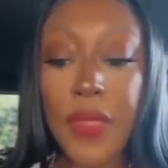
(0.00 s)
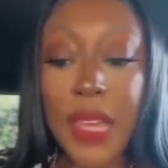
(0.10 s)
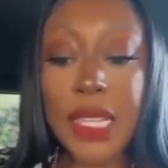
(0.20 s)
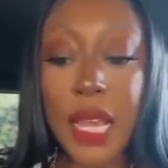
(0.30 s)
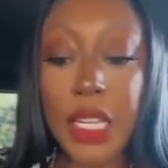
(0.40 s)

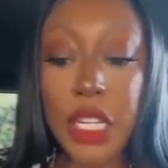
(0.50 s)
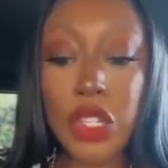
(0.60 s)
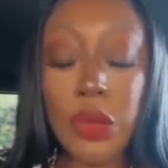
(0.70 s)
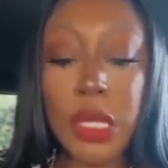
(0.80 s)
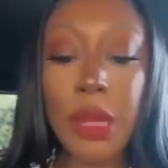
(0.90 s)
They said,
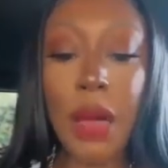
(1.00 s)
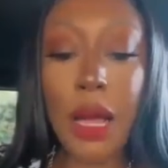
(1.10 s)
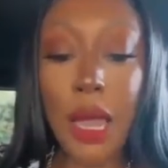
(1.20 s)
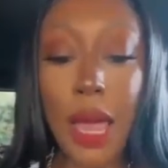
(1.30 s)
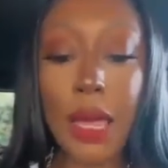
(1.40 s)
did you see
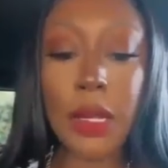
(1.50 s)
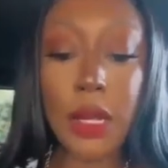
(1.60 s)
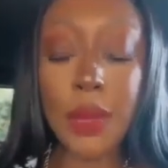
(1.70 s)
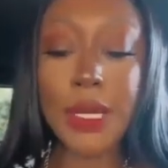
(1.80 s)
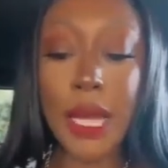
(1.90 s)
my client
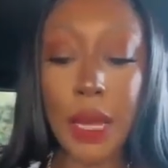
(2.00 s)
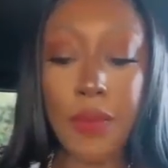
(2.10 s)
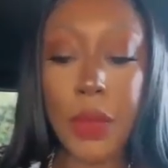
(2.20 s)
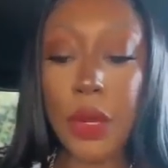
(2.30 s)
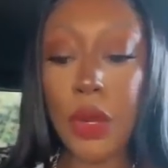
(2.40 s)
look
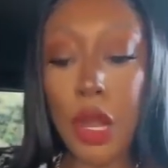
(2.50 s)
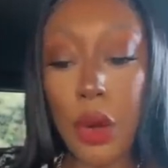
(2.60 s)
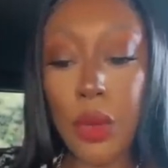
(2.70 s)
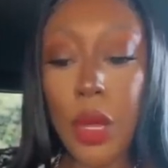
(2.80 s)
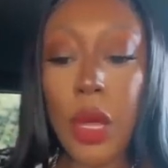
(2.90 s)
upset?
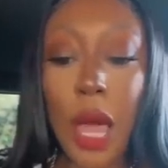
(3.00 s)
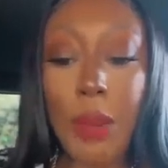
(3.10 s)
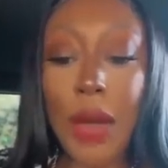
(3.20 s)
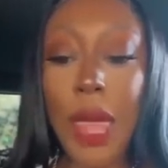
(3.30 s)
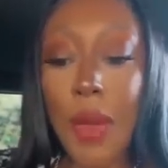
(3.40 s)
No.
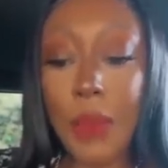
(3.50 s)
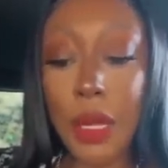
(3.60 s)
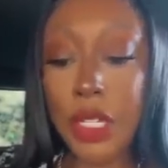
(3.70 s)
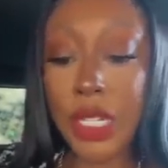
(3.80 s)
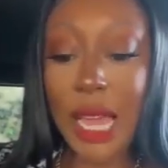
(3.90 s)
How about
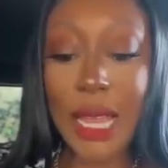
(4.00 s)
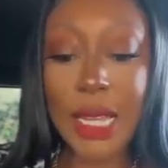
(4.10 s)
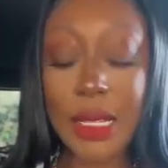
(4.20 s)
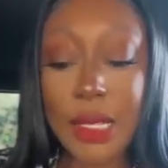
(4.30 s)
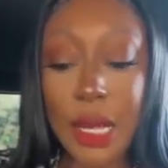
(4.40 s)
happy? She said, I
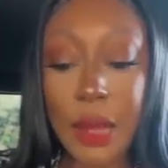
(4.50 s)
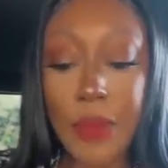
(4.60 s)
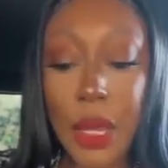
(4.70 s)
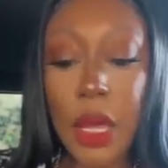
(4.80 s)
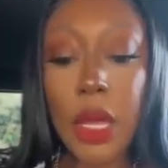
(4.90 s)
didn't see.